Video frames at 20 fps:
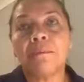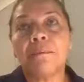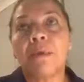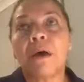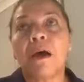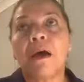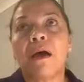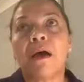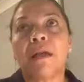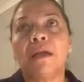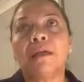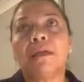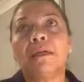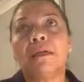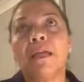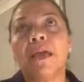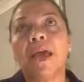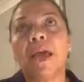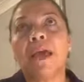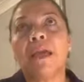my
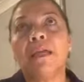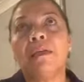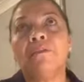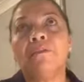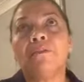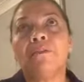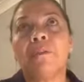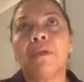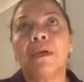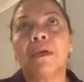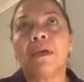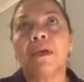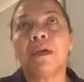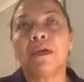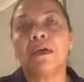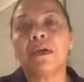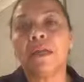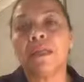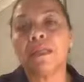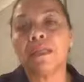aim
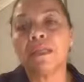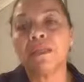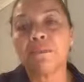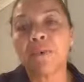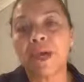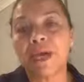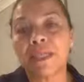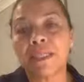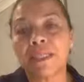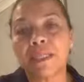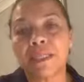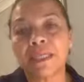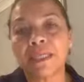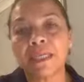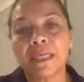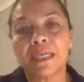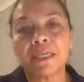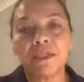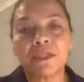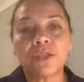in this practice
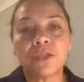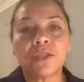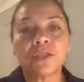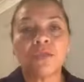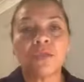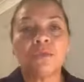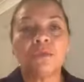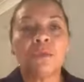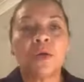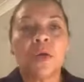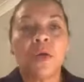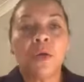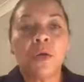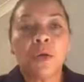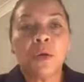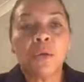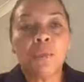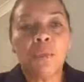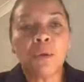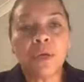is to
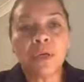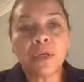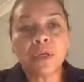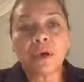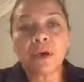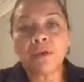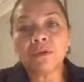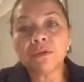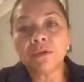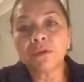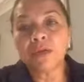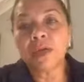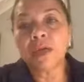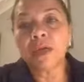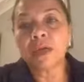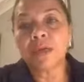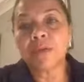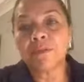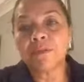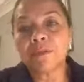work on
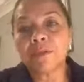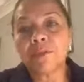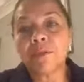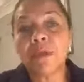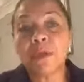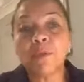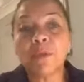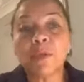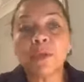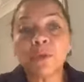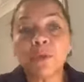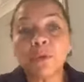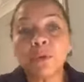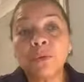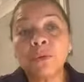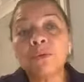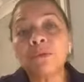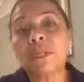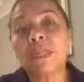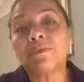with people on
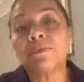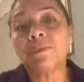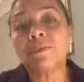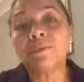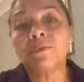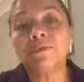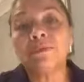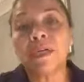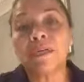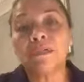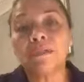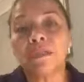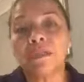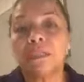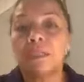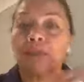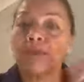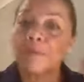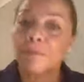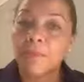all levels of wellness,
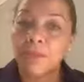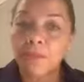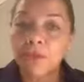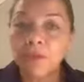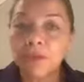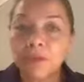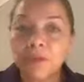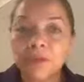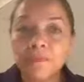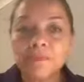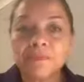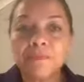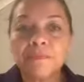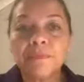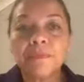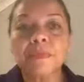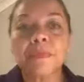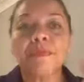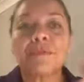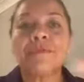so emotional,
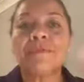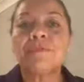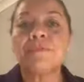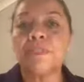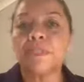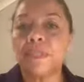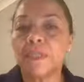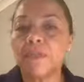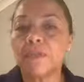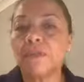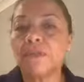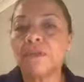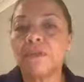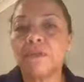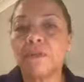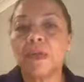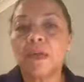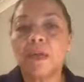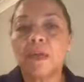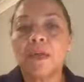
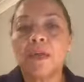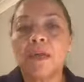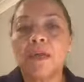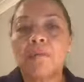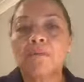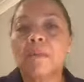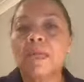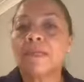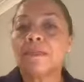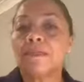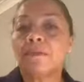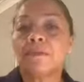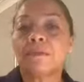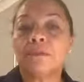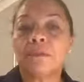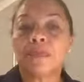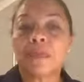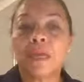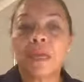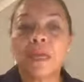physical,
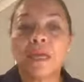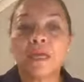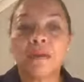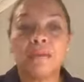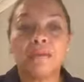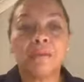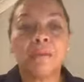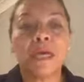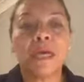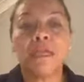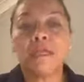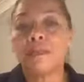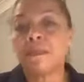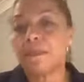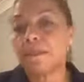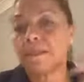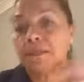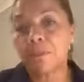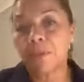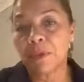mental, and
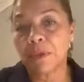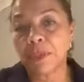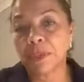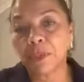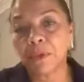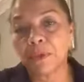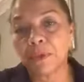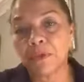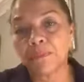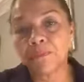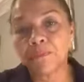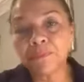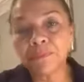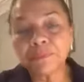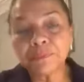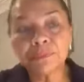spiritual.